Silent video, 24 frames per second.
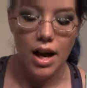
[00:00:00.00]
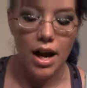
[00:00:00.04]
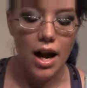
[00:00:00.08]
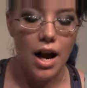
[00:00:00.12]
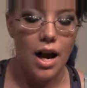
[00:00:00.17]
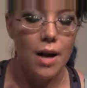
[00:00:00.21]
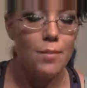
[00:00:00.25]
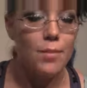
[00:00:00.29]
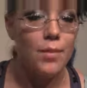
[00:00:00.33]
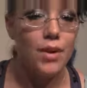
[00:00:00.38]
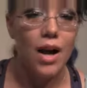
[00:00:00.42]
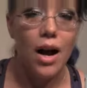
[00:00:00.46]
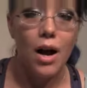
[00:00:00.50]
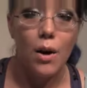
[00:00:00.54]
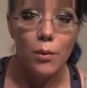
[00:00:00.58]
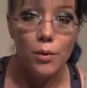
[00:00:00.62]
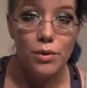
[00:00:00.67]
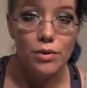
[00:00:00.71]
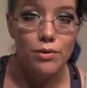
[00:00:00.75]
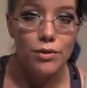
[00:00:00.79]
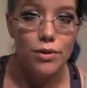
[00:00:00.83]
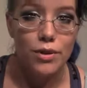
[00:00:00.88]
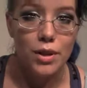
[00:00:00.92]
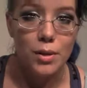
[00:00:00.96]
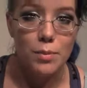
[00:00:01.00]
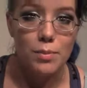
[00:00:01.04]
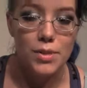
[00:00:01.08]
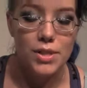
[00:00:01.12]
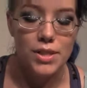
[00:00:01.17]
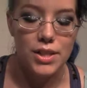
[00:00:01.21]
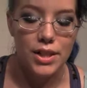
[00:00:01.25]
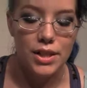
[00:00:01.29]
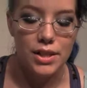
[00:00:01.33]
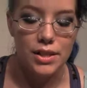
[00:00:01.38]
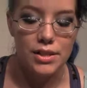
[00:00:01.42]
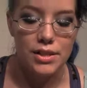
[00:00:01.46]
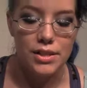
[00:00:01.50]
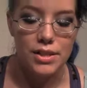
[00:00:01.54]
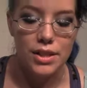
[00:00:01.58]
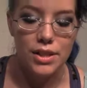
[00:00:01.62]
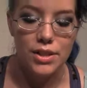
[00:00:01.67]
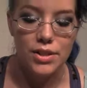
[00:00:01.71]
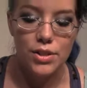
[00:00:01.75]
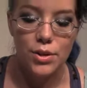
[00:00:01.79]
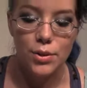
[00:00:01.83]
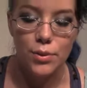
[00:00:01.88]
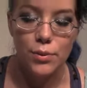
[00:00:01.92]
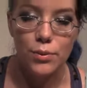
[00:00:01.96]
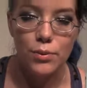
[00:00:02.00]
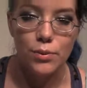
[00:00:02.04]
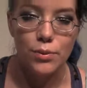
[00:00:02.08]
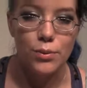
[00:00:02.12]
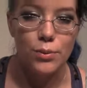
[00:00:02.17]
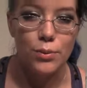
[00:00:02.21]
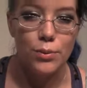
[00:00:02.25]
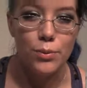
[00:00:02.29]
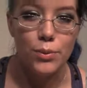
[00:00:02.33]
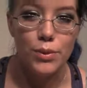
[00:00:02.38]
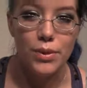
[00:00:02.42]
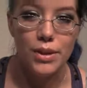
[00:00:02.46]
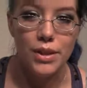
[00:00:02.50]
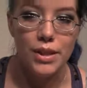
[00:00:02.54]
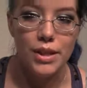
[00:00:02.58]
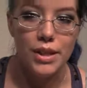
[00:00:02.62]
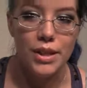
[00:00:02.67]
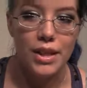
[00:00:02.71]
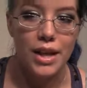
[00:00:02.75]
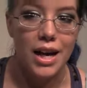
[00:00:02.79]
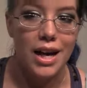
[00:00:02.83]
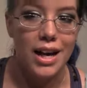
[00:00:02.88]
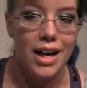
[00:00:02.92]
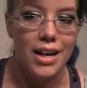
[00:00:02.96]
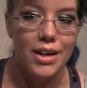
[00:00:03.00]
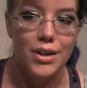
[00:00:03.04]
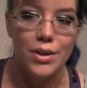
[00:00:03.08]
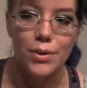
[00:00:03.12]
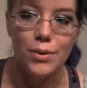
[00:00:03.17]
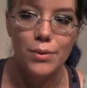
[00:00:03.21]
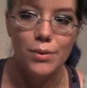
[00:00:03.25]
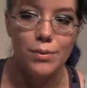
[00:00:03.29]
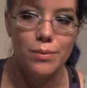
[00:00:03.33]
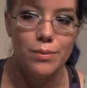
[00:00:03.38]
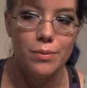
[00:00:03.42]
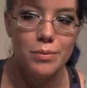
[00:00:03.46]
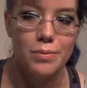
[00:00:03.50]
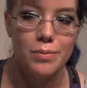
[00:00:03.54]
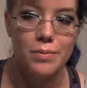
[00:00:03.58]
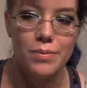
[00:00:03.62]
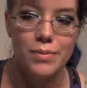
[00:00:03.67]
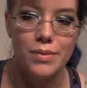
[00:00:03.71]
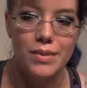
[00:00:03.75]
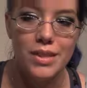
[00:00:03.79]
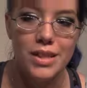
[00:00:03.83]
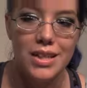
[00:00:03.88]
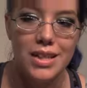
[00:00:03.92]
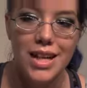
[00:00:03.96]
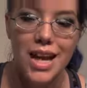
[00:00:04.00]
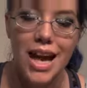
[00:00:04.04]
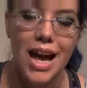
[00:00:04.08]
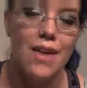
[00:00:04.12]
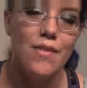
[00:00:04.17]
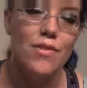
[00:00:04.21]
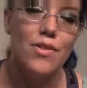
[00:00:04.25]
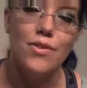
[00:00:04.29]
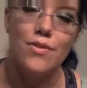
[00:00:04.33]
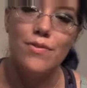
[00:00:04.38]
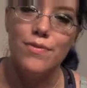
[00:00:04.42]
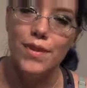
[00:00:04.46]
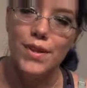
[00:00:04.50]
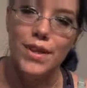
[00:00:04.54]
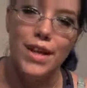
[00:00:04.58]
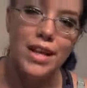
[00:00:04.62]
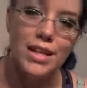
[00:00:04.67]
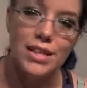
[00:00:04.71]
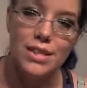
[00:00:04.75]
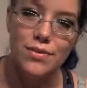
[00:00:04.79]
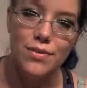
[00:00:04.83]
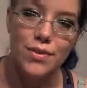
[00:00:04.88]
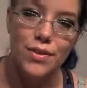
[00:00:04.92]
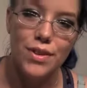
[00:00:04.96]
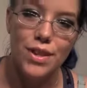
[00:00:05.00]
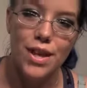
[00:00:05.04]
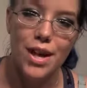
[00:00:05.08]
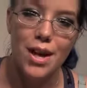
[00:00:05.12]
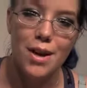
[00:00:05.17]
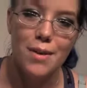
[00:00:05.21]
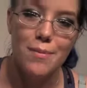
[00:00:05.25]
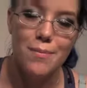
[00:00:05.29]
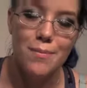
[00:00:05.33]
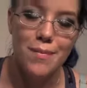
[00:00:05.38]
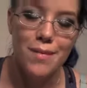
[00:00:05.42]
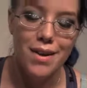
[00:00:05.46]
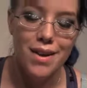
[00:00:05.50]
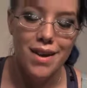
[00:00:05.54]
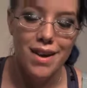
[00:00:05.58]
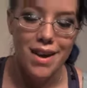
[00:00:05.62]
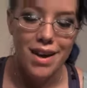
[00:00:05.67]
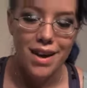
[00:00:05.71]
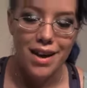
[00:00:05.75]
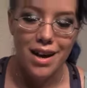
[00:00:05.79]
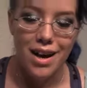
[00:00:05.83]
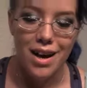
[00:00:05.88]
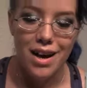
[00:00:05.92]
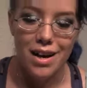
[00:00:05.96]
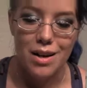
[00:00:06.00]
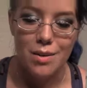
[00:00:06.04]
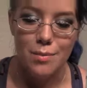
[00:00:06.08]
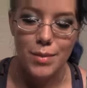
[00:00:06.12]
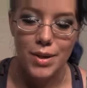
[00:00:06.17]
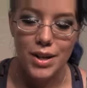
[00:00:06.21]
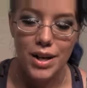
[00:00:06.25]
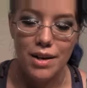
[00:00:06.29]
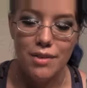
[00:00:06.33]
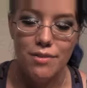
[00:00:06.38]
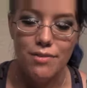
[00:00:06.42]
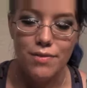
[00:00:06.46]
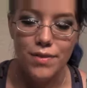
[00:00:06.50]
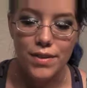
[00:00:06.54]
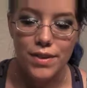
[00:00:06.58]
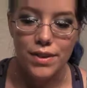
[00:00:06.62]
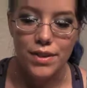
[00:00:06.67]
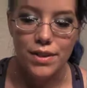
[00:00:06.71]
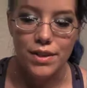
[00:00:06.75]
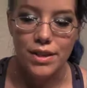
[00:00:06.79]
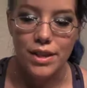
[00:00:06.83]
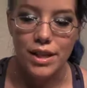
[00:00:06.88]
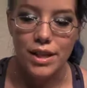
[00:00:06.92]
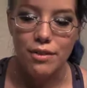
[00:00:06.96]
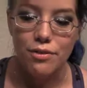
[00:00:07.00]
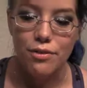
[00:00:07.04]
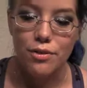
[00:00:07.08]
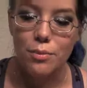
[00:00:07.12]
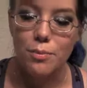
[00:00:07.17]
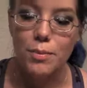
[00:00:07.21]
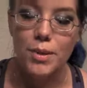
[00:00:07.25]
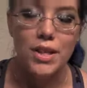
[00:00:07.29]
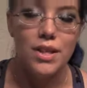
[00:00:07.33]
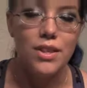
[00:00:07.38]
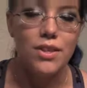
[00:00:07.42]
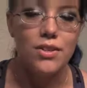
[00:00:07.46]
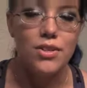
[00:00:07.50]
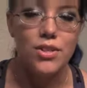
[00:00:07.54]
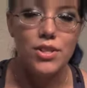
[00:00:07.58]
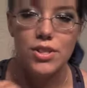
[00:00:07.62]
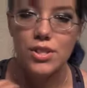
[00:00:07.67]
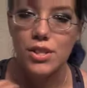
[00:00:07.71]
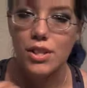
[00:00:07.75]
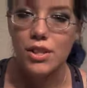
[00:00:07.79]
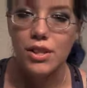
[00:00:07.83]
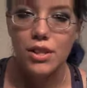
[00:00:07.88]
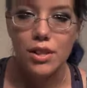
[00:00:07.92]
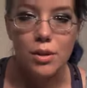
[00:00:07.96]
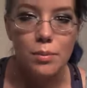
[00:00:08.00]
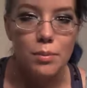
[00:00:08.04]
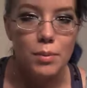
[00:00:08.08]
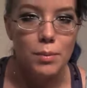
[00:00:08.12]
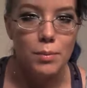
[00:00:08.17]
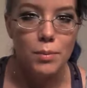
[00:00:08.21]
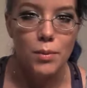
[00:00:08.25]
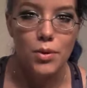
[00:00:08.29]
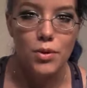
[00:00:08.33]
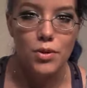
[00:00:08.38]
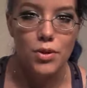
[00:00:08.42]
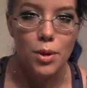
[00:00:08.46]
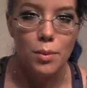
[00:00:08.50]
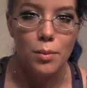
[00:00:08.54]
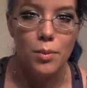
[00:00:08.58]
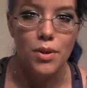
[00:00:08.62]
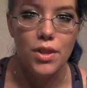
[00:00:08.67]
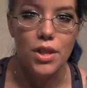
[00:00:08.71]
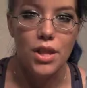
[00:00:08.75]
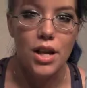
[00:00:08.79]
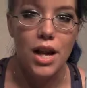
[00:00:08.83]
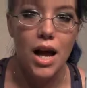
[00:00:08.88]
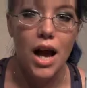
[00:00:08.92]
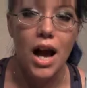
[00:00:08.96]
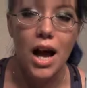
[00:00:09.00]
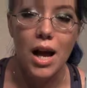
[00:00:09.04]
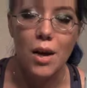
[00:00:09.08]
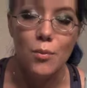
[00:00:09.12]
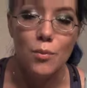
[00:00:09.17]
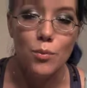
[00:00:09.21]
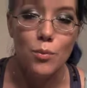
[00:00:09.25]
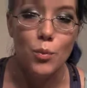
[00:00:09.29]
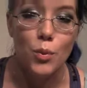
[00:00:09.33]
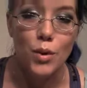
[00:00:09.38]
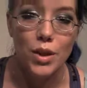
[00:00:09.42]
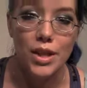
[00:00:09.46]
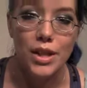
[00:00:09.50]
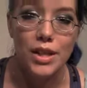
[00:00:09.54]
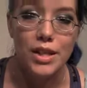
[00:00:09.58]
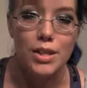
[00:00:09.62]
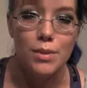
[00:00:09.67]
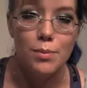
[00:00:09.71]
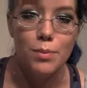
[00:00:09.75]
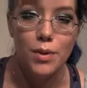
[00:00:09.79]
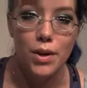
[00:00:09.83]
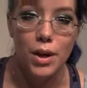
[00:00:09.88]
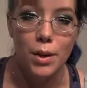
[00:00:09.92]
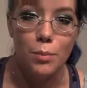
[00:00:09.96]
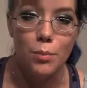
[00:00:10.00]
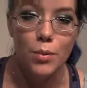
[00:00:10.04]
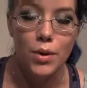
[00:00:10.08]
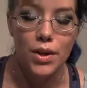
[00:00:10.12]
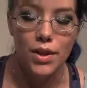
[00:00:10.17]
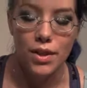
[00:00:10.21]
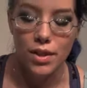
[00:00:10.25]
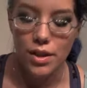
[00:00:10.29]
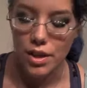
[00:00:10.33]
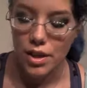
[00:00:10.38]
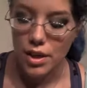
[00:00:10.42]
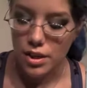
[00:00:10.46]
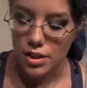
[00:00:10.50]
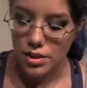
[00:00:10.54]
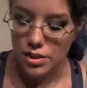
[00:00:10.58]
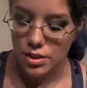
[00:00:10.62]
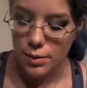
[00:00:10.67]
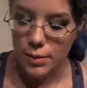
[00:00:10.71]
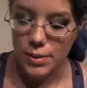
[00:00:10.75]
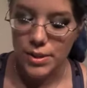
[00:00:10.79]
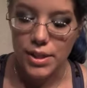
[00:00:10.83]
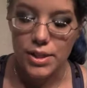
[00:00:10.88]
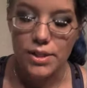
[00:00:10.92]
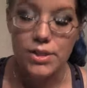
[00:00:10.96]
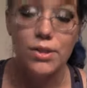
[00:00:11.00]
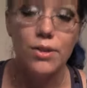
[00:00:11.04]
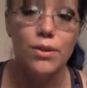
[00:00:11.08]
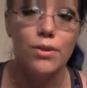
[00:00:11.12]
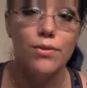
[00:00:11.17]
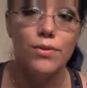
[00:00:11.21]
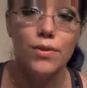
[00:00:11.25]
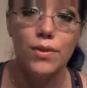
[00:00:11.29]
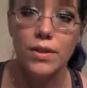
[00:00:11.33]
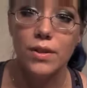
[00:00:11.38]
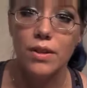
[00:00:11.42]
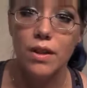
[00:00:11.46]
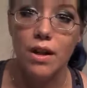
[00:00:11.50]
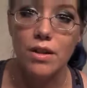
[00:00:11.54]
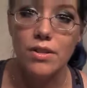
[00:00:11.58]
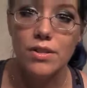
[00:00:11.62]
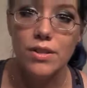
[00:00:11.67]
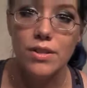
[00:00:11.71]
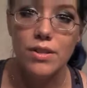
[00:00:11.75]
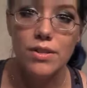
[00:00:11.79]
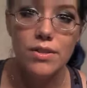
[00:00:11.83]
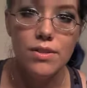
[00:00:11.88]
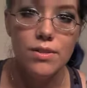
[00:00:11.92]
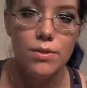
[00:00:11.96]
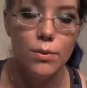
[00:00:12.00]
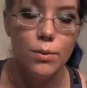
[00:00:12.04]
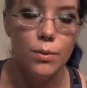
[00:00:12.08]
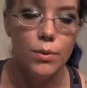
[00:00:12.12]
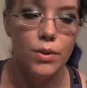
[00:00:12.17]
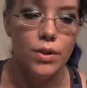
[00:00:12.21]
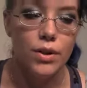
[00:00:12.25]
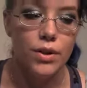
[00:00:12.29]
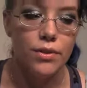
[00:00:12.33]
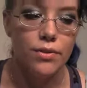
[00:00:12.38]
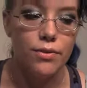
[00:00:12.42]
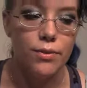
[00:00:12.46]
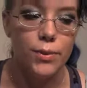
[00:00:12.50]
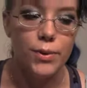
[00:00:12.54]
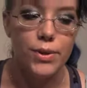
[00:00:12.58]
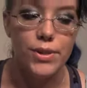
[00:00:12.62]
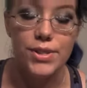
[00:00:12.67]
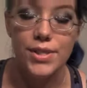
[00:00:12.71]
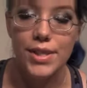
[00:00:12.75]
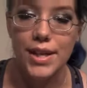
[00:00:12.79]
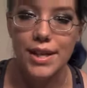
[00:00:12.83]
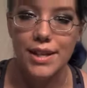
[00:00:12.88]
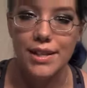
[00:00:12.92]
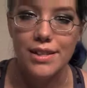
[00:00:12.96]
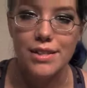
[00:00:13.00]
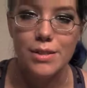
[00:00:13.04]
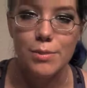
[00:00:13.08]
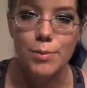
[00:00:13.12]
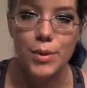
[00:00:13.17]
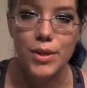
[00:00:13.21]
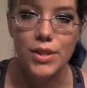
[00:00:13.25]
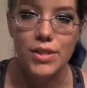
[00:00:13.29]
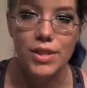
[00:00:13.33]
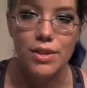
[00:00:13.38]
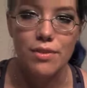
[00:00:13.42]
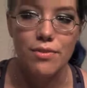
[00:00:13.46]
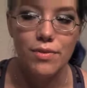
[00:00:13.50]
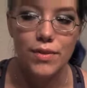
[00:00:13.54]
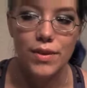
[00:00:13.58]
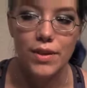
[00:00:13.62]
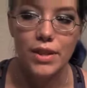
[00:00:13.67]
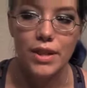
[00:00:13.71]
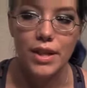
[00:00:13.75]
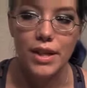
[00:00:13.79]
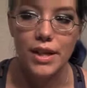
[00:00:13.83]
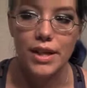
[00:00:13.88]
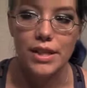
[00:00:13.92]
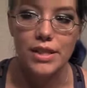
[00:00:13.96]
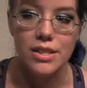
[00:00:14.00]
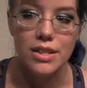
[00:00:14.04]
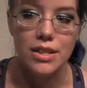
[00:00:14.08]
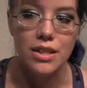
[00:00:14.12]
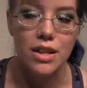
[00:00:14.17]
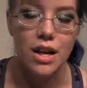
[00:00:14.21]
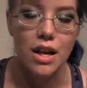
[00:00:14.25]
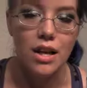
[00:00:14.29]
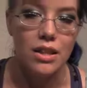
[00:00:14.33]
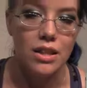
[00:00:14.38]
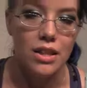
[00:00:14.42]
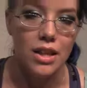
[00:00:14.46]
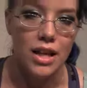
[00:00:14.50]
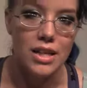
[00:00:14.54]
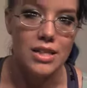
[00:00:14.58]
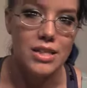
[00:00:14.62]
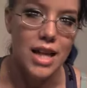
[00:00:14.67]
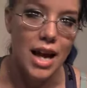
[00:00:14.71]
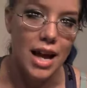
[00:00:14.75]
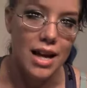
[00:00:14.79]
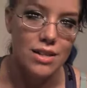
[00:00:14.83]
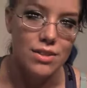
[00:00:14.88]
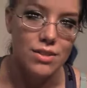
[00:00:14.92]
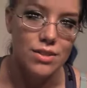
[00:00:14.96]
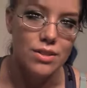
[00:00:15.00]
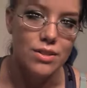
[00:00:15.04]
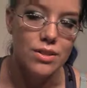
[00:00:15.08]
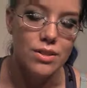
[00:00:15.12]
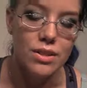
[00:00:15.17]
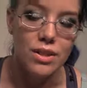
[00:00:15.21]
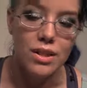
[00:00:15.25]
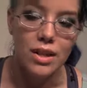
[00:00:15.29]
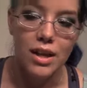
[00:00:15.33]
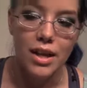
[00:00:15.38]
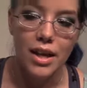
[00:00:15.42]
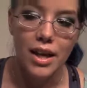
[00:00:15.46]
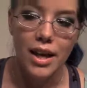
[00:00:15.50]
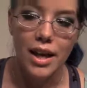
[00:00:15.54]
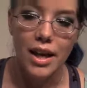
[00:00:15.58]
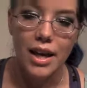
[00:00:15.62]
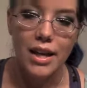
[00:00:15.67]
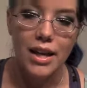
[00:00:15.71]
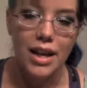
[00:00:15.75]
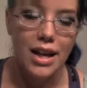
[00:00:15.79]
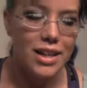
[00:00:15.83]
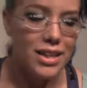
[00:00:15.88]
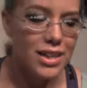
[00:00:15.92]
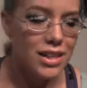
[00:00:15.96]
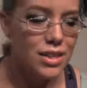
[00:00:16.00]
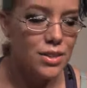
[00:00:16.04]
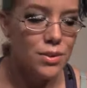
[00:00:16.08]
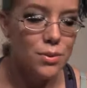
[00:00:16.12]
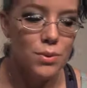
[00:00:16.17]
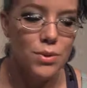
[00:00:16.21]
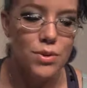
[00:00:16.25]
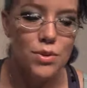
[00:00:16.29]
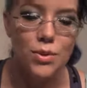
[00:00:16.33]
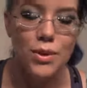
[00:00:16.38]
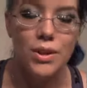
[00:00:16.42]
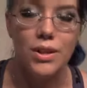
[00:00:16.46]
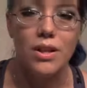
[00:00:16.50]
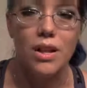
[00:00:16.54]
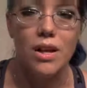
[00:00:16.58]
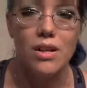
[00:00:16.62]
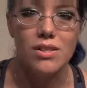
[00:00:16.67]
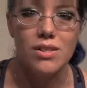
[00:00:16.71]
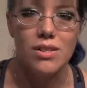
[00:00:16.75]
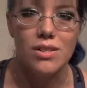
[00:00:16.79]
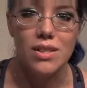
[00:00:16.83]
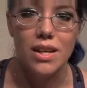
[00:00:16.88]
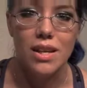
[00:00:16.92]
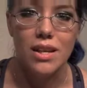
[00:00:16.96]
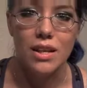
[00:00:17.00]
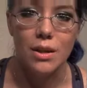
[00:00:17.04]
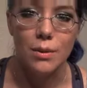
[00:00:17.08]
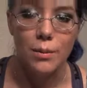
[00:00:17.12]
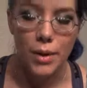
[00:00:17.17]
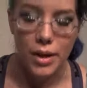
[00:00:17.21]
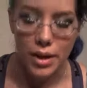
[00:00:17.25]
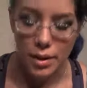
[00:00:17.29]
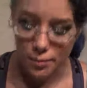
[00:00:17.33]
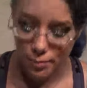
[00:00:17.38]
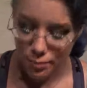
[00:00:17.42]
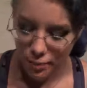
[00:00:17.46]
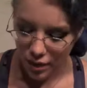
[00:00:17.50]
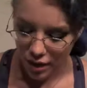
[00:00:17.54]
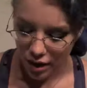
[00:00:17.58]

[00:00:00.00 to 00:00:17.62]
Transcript: I'm not one for lipsticks. I don't have the finesse for them, and I feel like for me they're just a little bit more trouble than I'm willing to put up with. So I tend to go for glosses or for stains, because I feel like it's a lot less hassle, and I tend to enjoy glosses anyway.